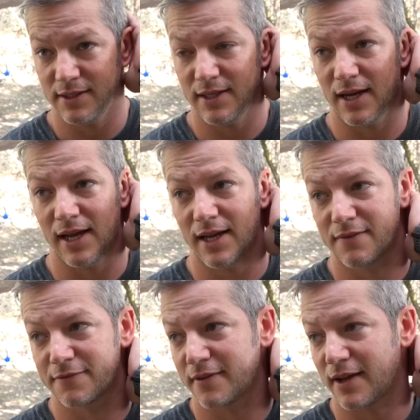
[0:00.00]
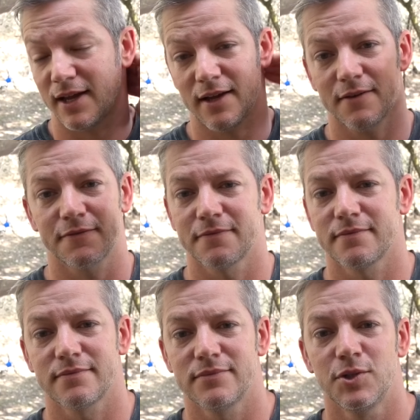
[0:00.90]
yeah, have I have
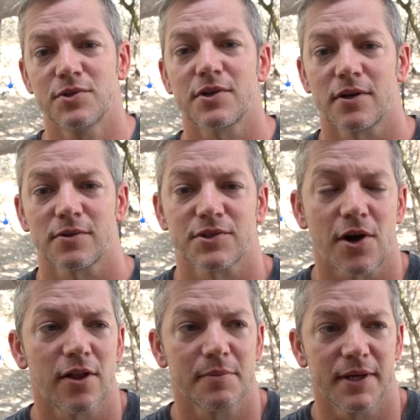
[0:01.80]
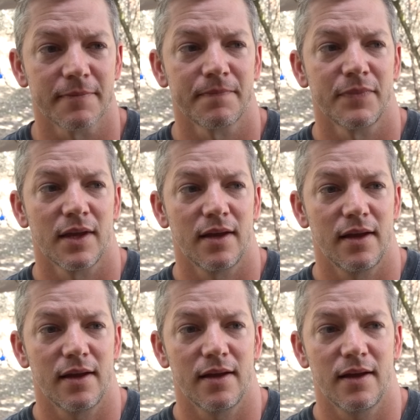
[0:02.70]
news articles calling me,
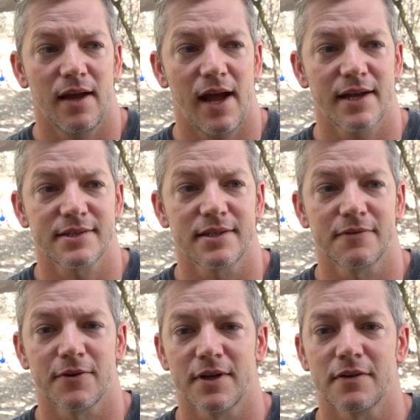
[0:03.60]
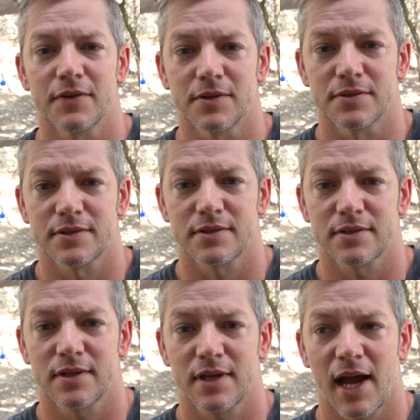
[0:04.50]
asking for interviews,
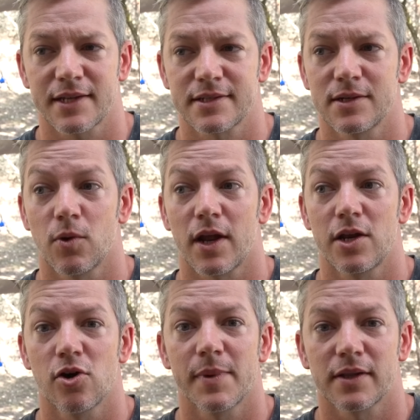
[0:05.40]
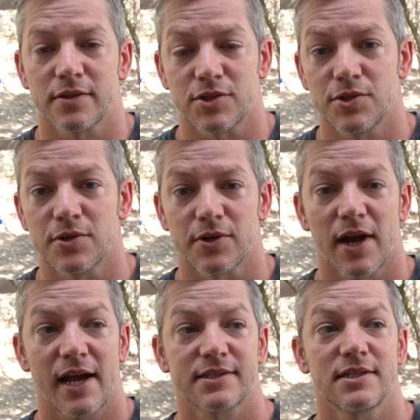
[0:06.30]
asking what I know about the shooter,
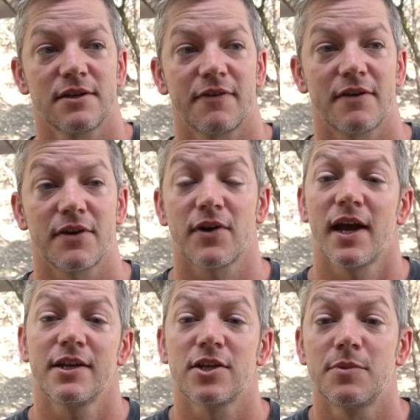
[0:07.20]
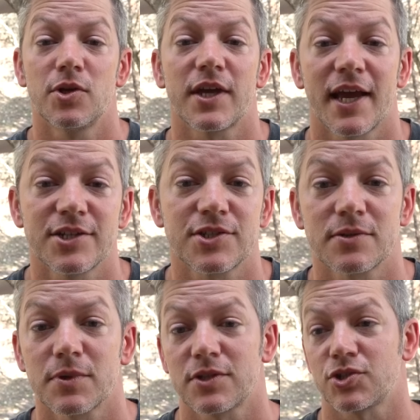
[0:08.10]
asking if I've ever had any
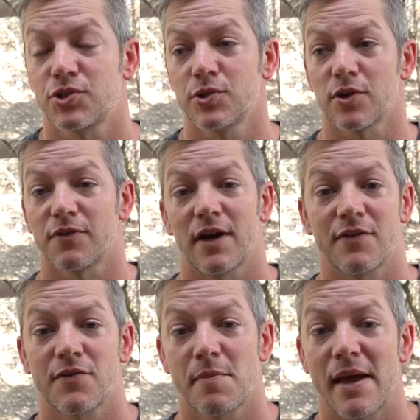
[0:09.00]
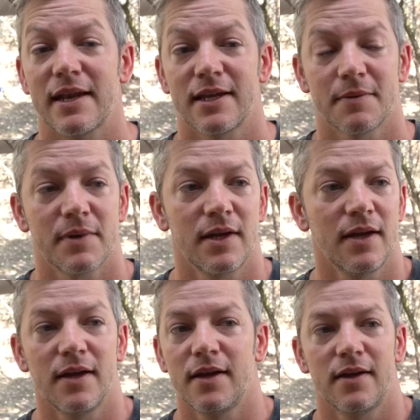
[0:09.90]
communication with the shooter, if I've ever met him.
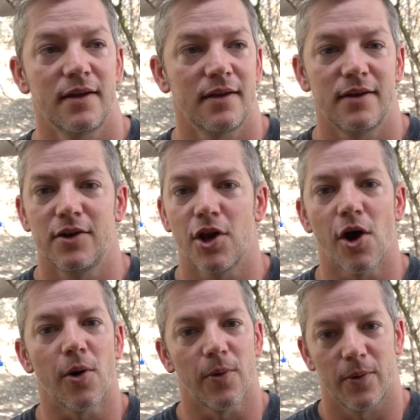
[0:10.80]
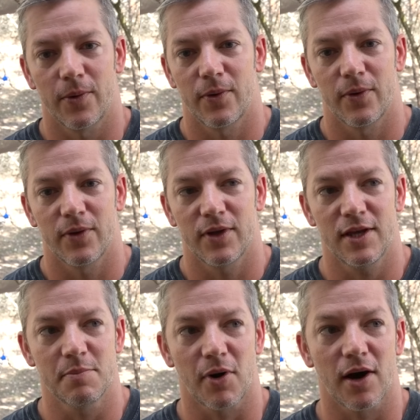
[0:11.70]
No,
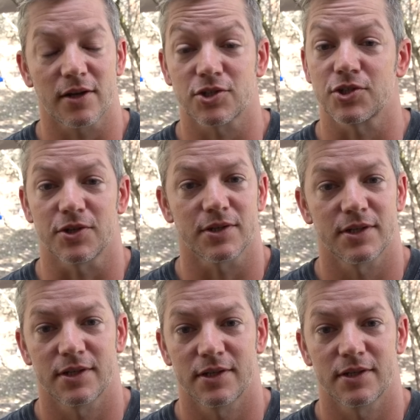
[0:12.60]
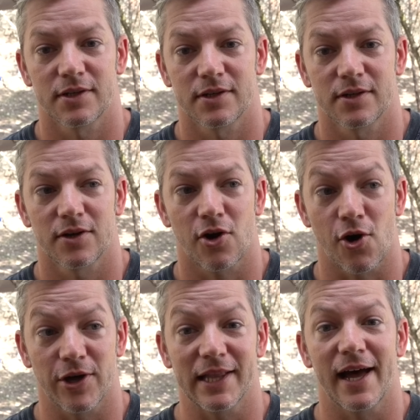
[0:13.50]
he bought a shirt
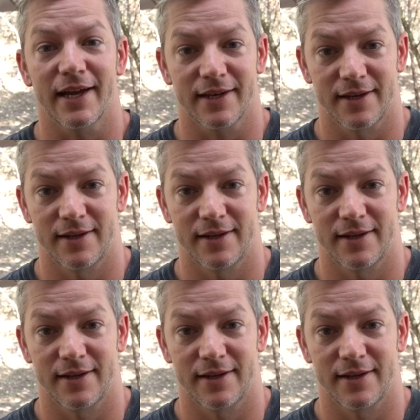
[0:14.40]
online,